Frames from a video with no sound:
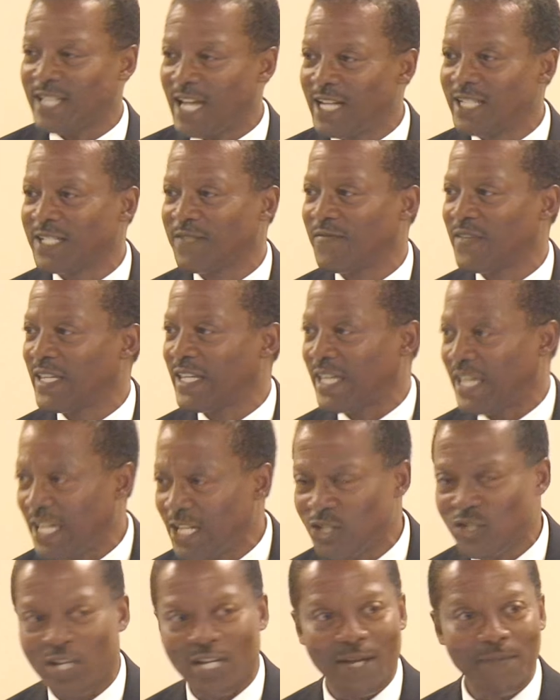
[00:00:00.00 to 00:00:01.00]

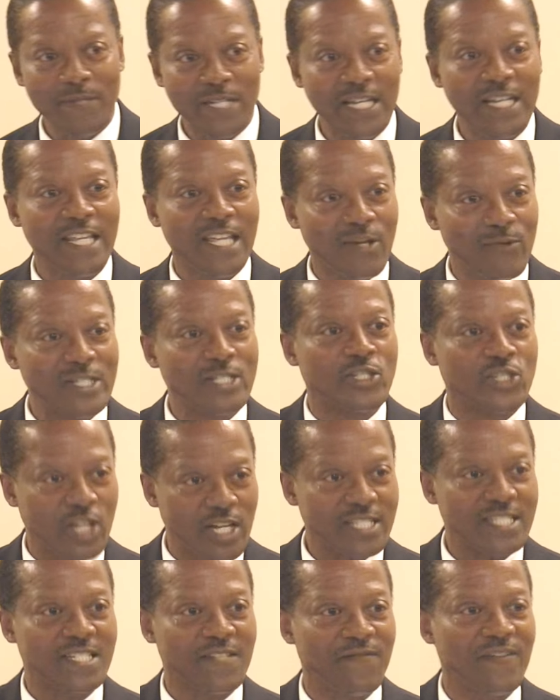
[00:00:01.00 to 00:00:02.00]
sanctification, I'm dealing here with
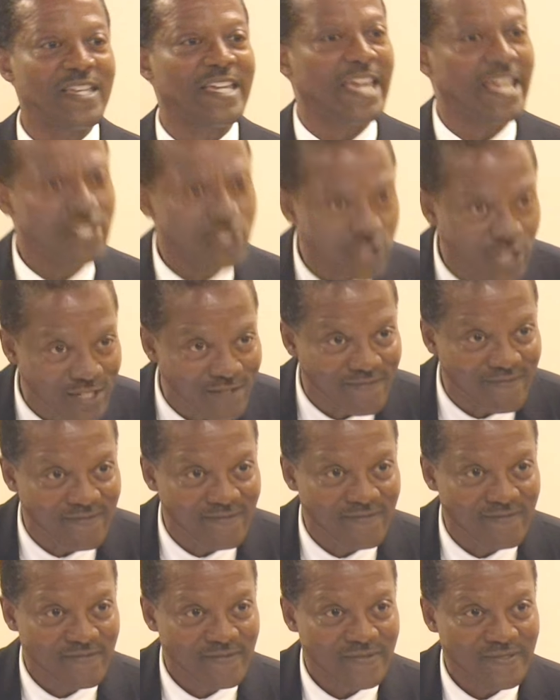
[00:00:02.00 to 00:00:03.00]
justification.
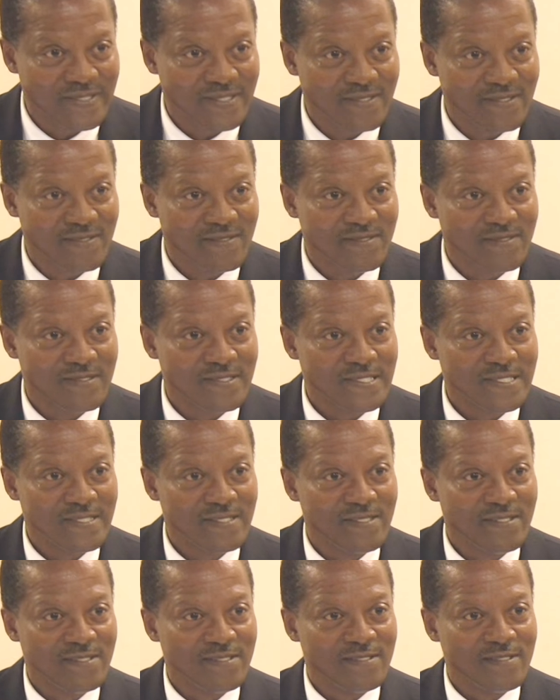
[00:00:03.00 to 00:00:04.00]
Amen.
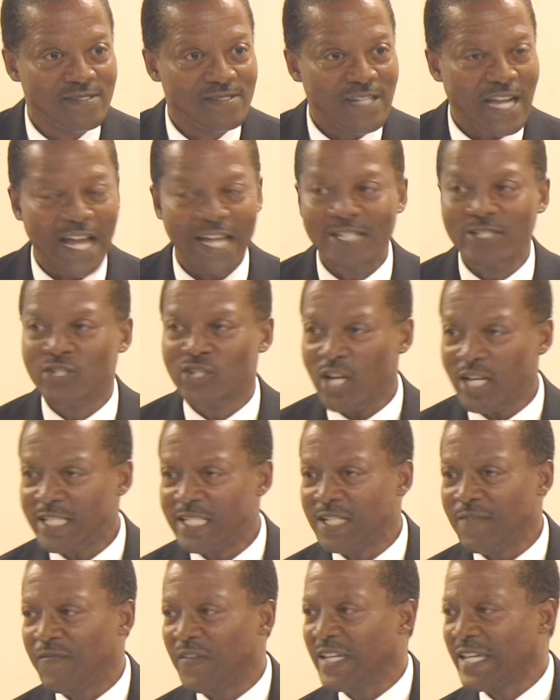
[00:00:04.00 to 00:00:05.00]
And
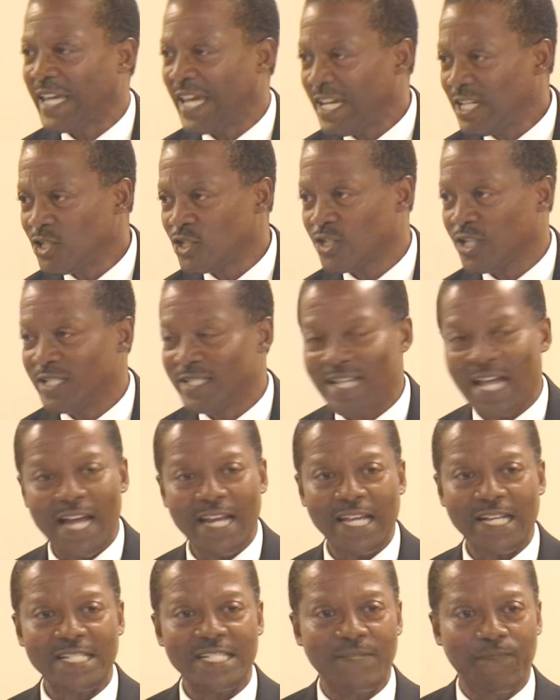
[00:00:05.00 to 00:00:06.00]
justification,
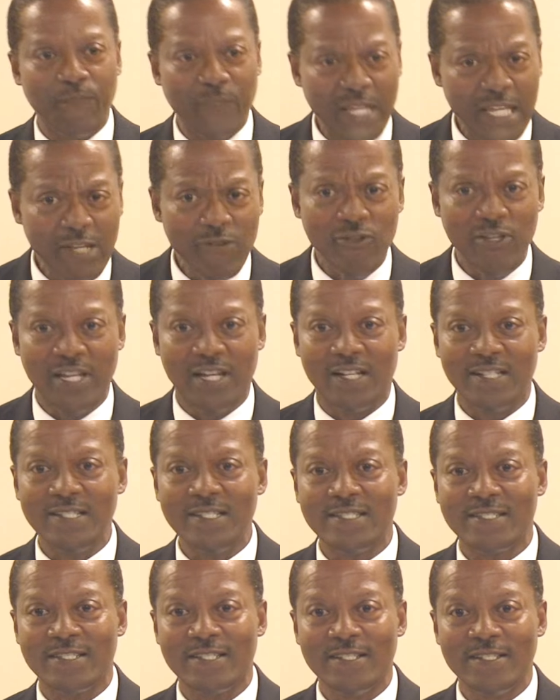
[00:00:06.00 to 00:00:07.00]
that
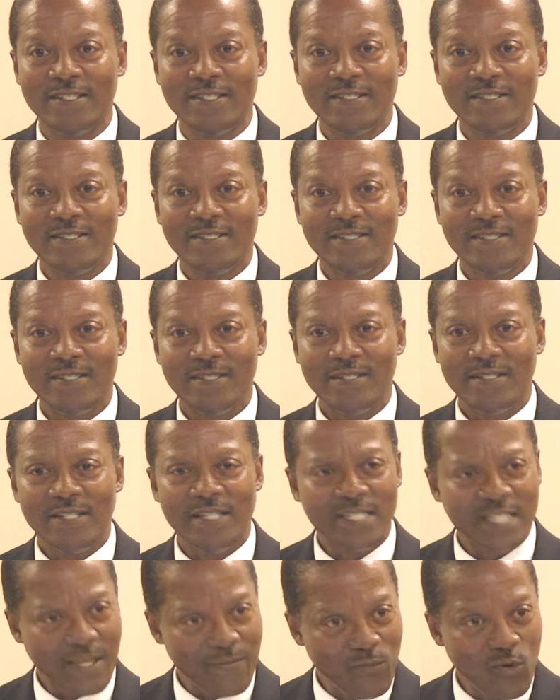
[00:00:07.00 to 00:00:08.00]
experience,
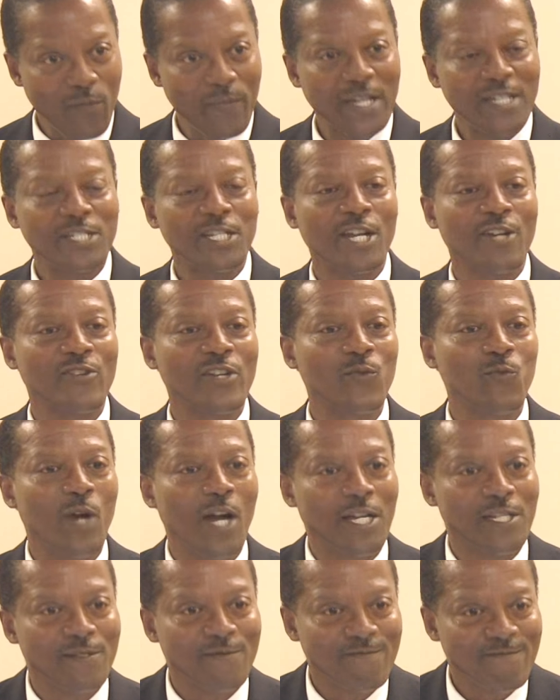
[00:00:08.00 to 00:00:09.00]
is a momentary
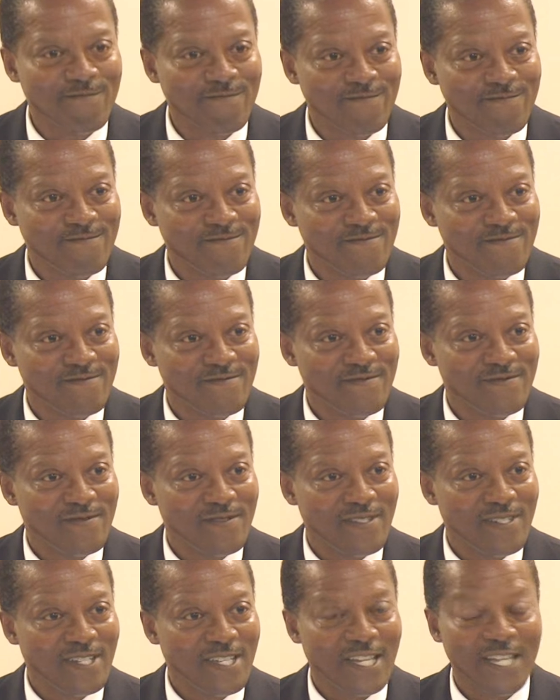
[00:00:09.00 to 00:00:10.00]
one.
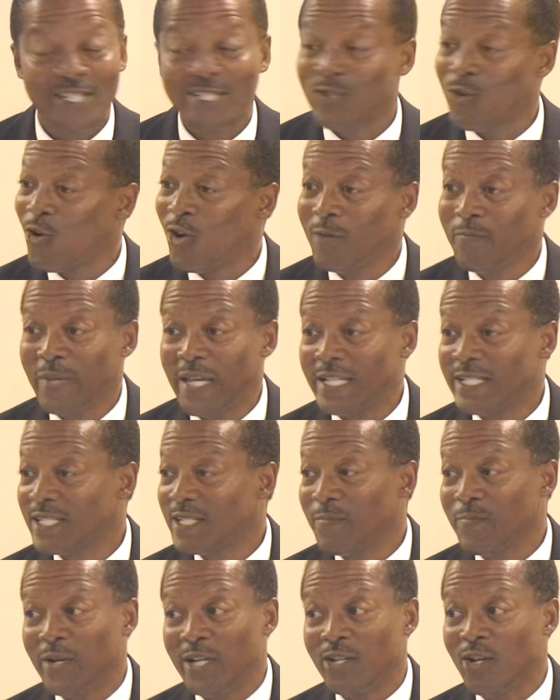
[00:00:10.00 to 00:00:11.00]
It's all based
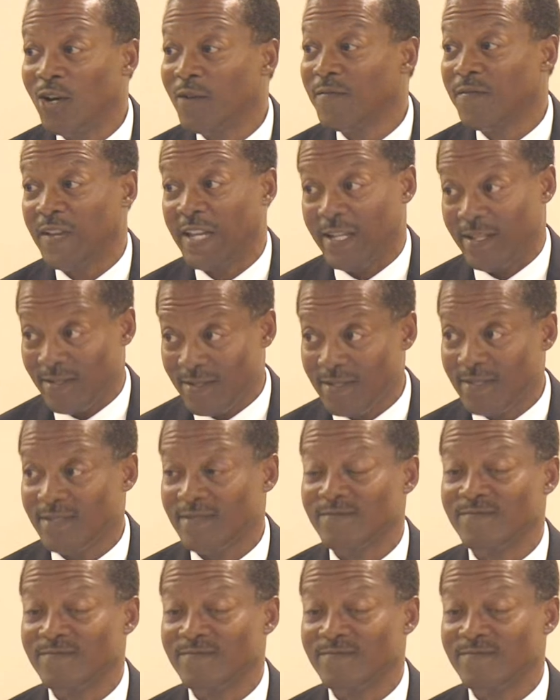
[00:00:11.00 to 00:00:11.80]
upon our faith.